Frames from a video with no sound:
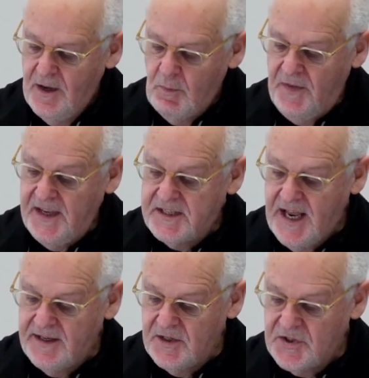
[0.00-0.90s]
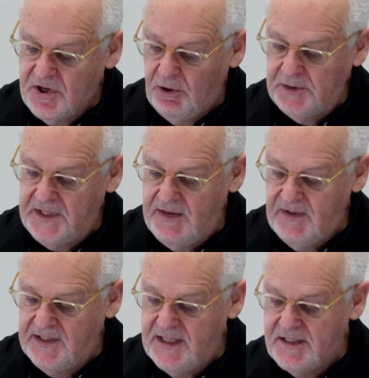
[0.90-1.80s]
When the attendants told
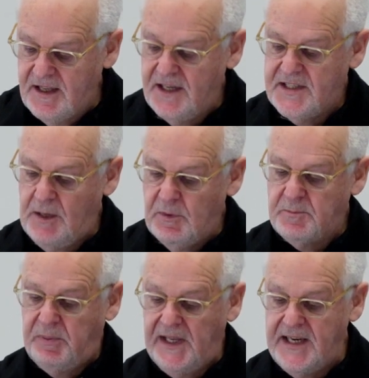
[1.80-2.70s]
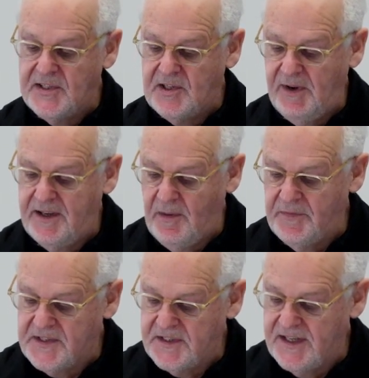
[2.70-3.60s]
David these things, he was pleased to become
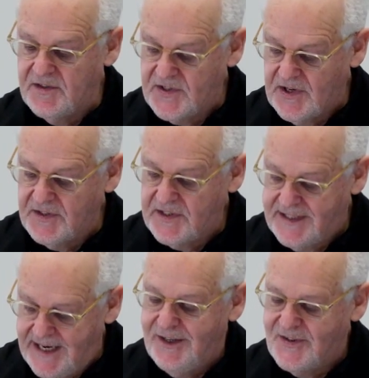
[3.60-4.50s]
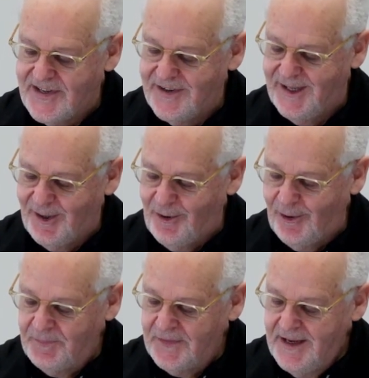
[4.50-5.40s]
the king's
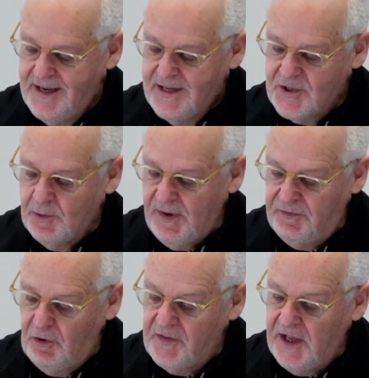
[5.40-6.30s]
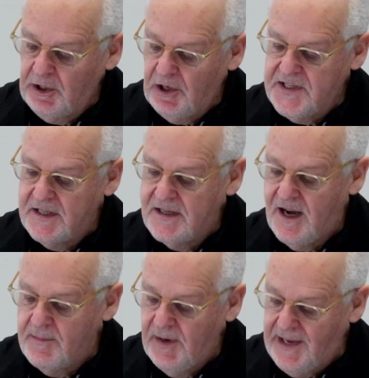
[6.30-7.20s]
son-in-law. So before the allotted
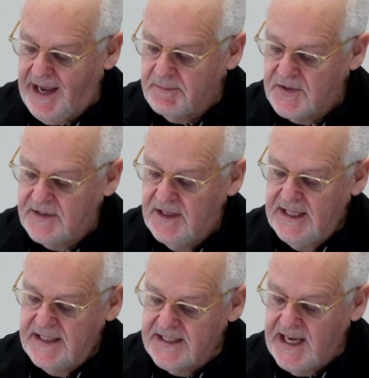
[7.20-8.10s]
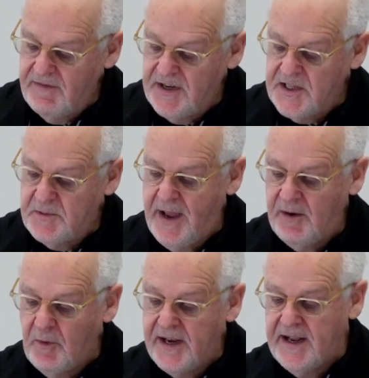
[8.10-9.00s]
time elapsed, David and his
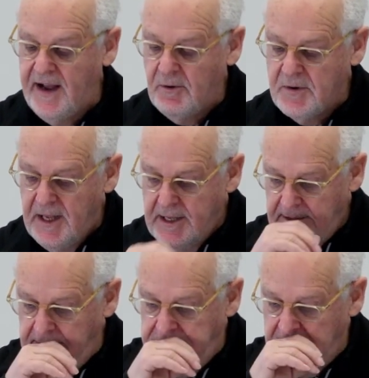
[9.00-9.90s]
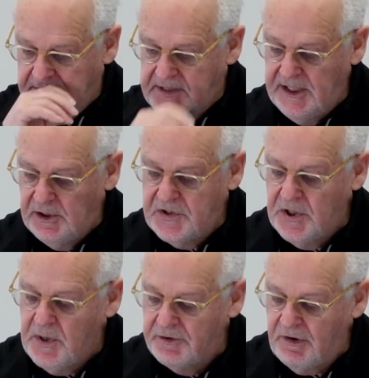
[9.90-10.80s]
men went out and killed
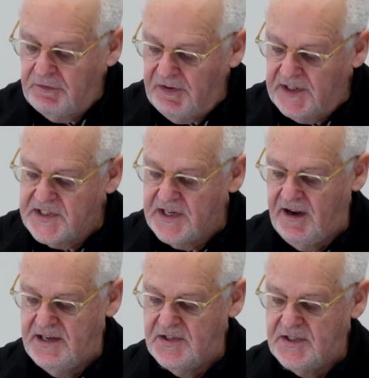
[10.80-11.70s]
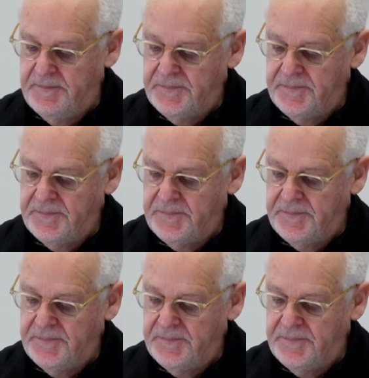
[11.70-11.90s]
200 Philistines.